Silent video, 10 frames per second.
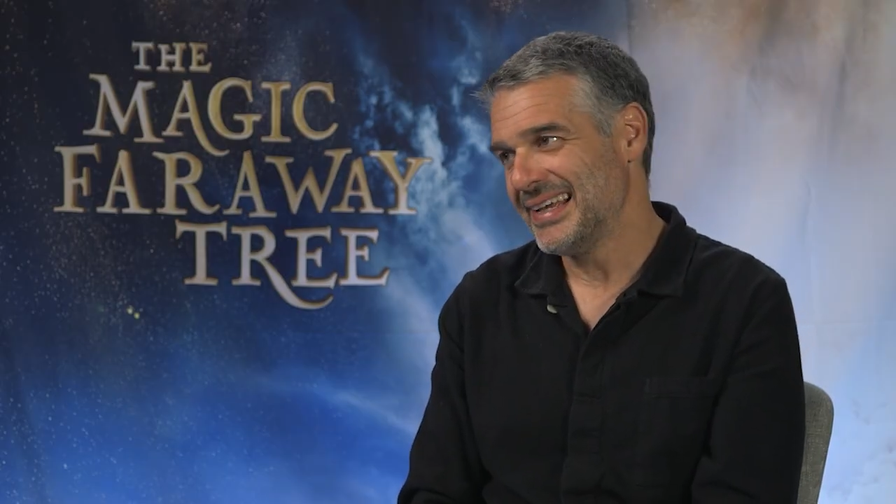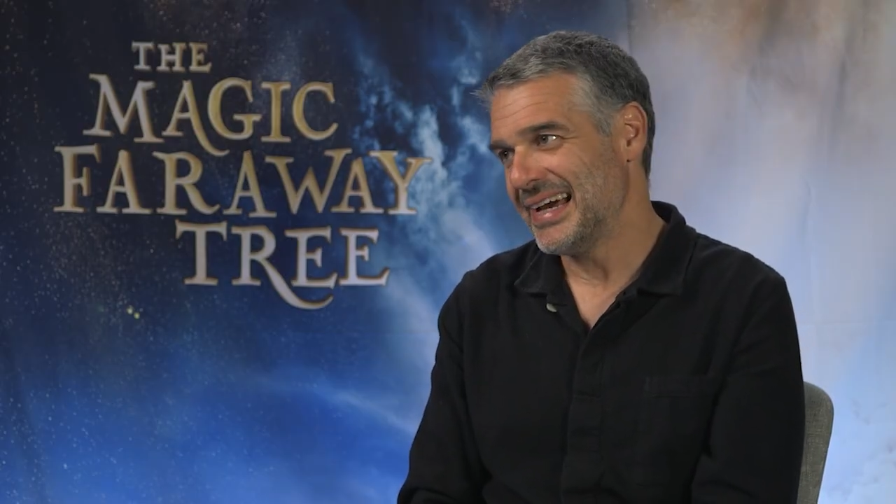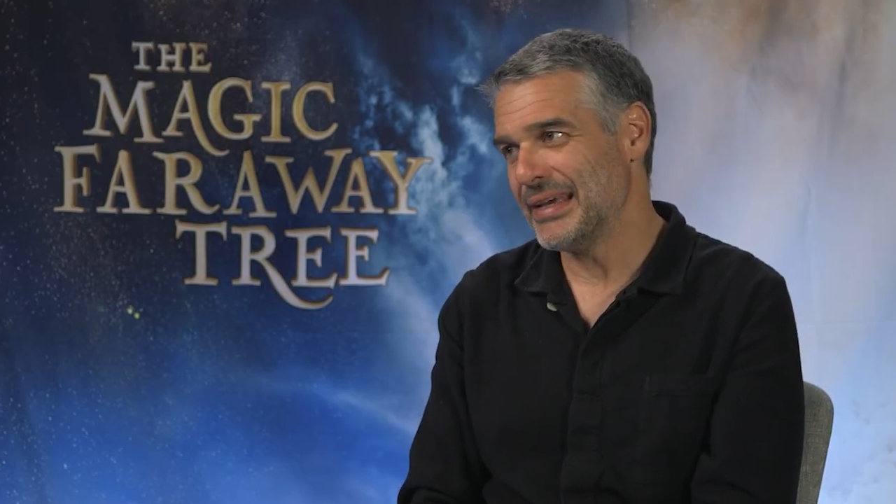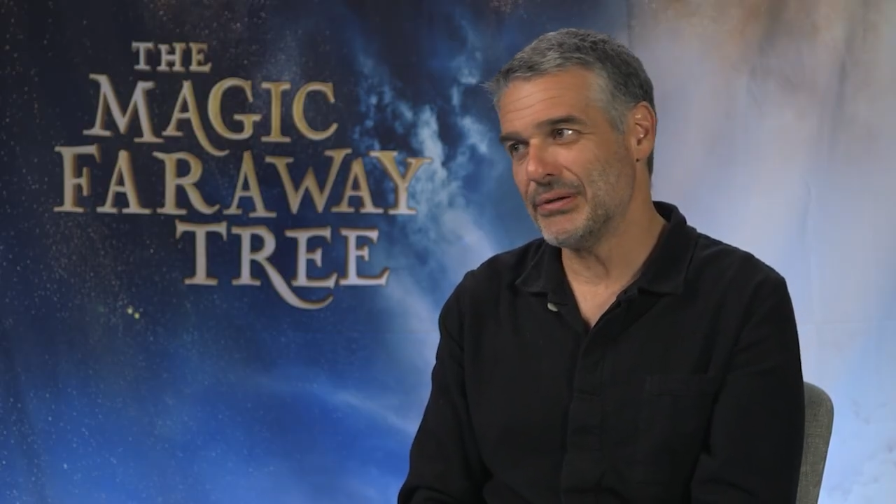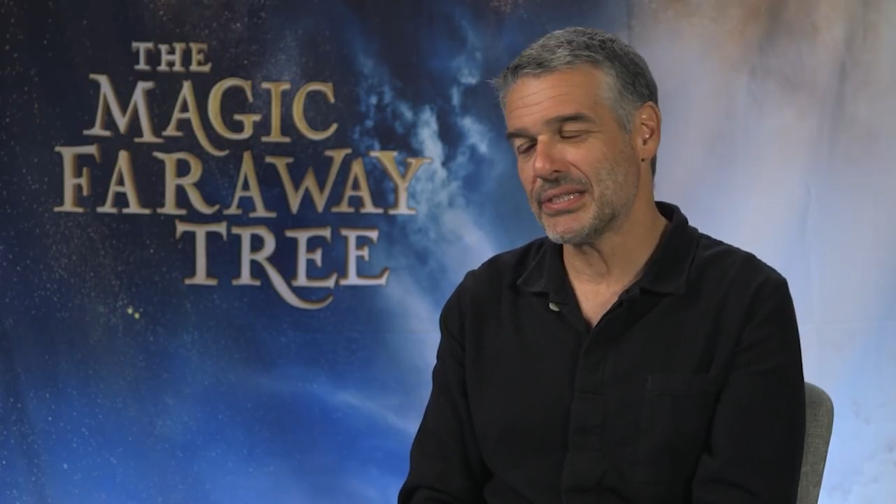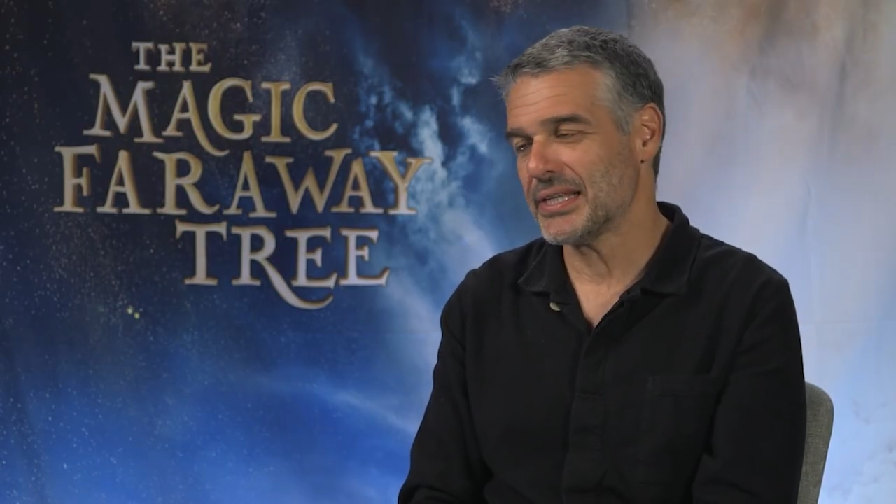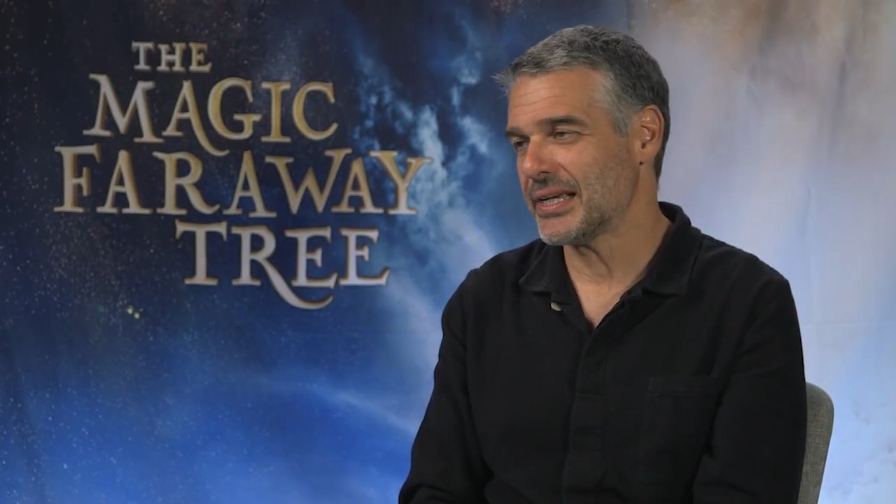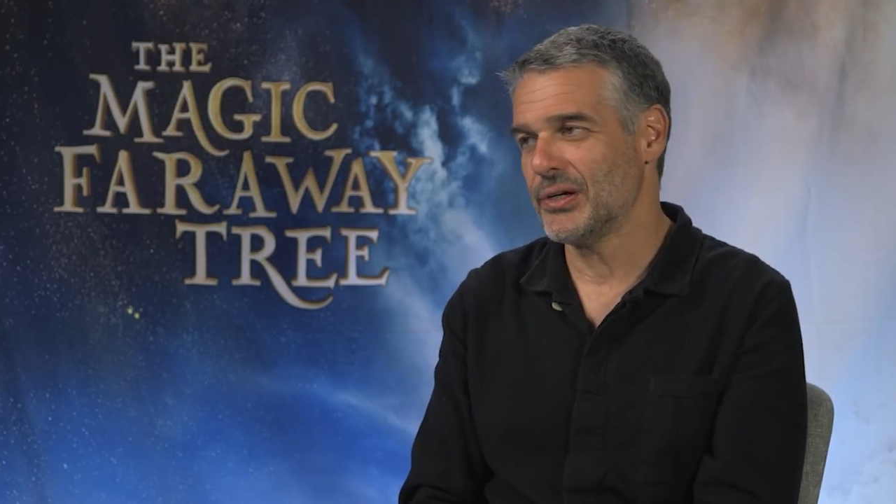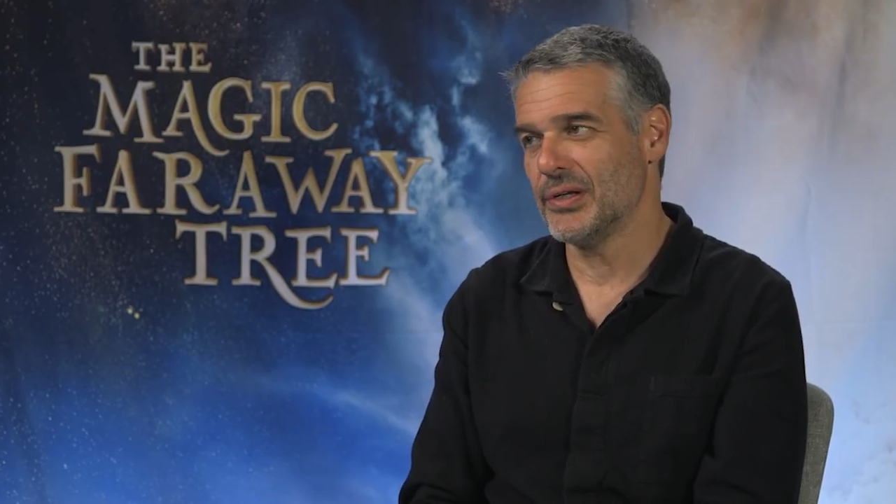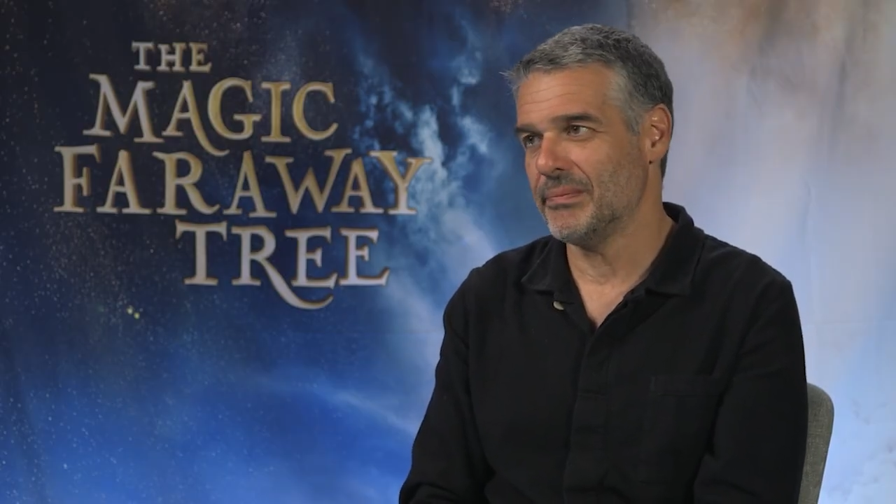and they were just
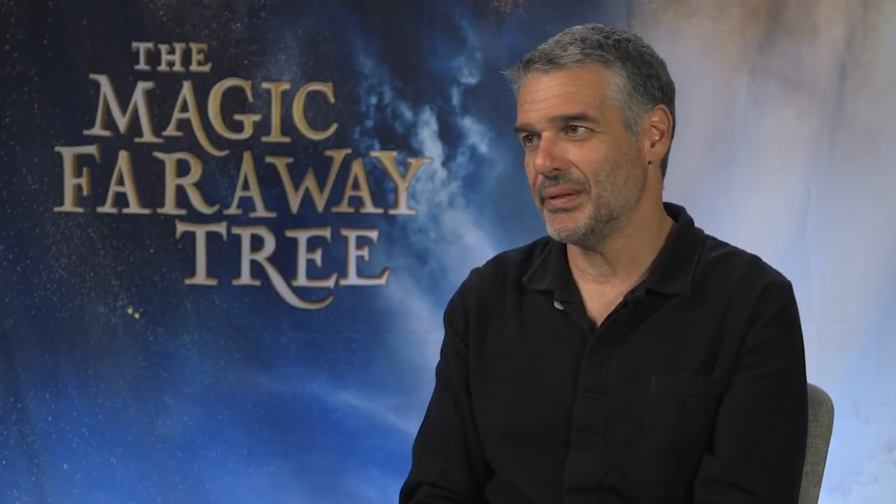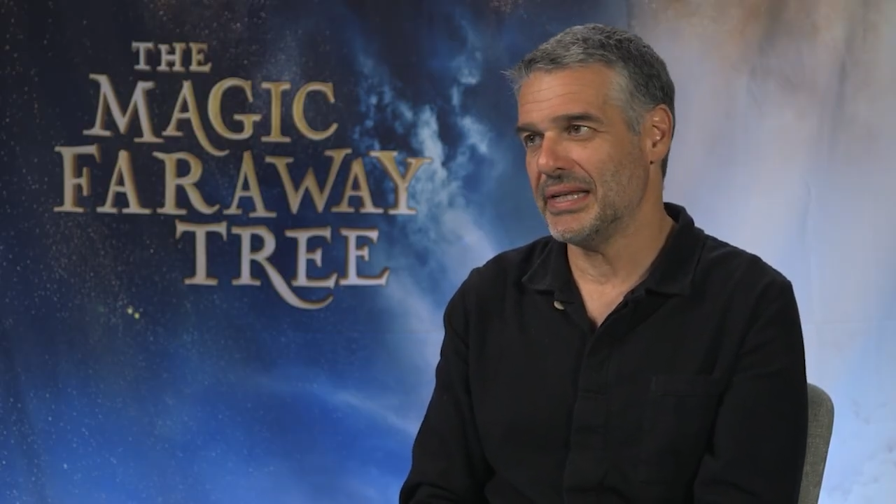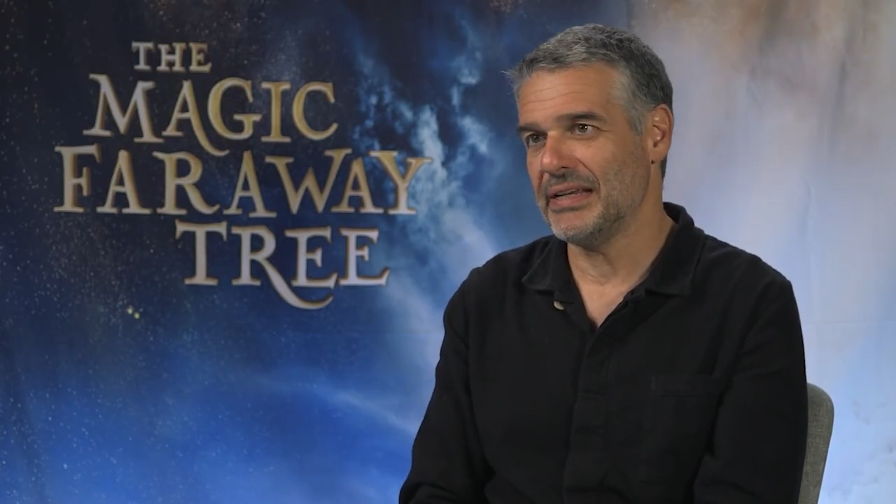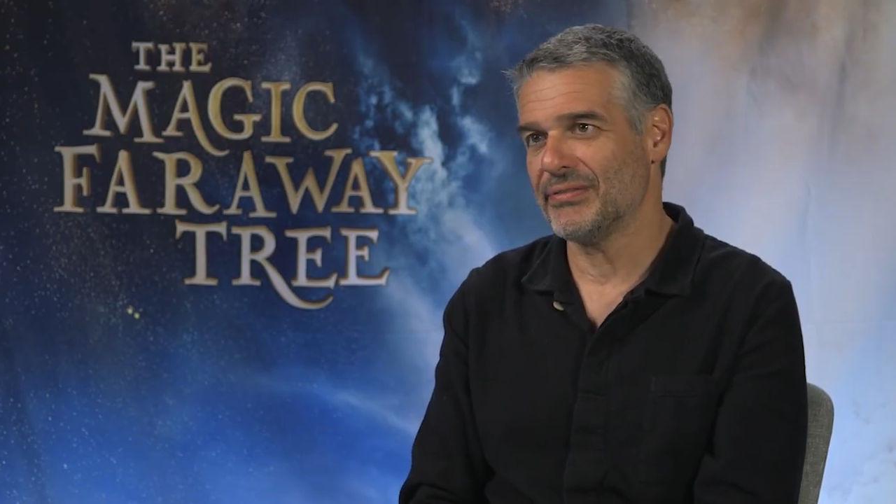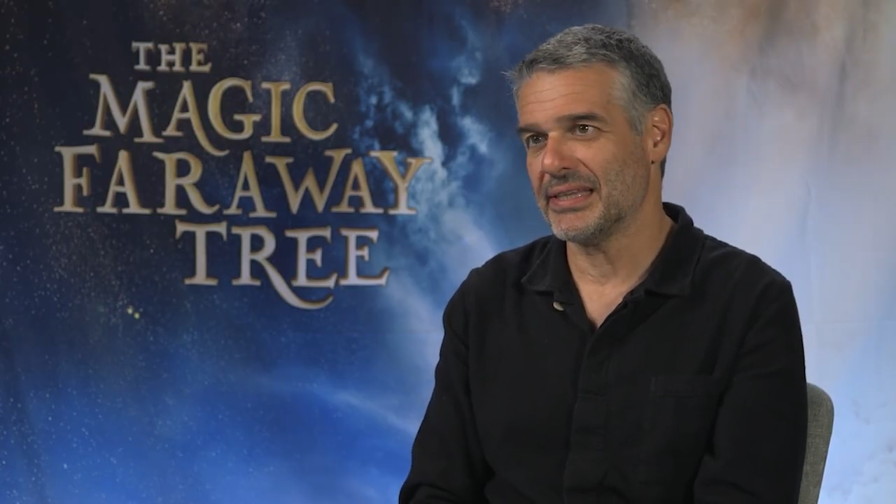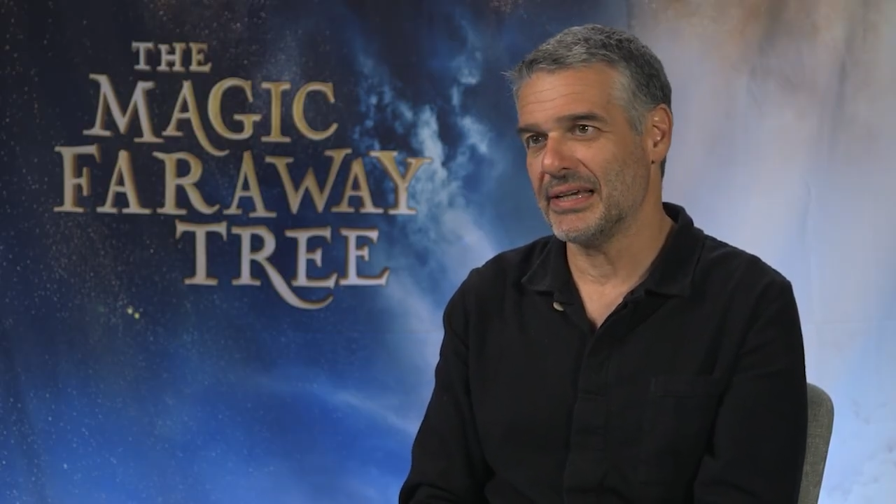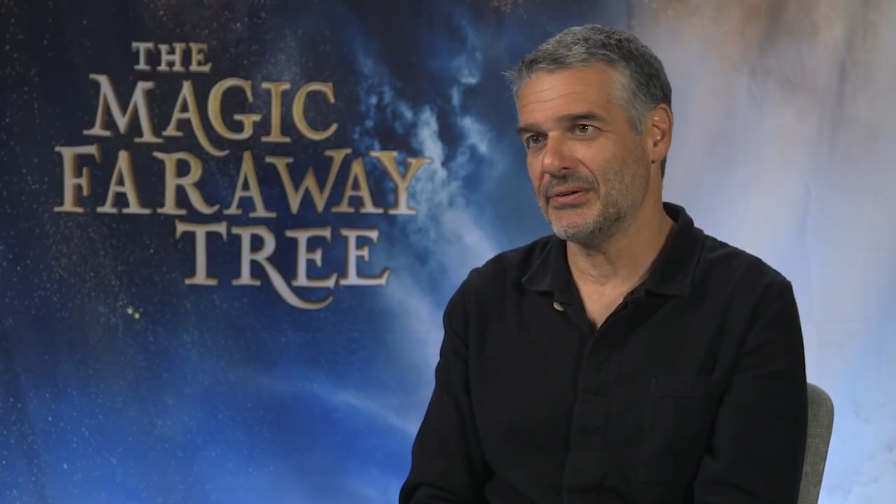couldn't believe that they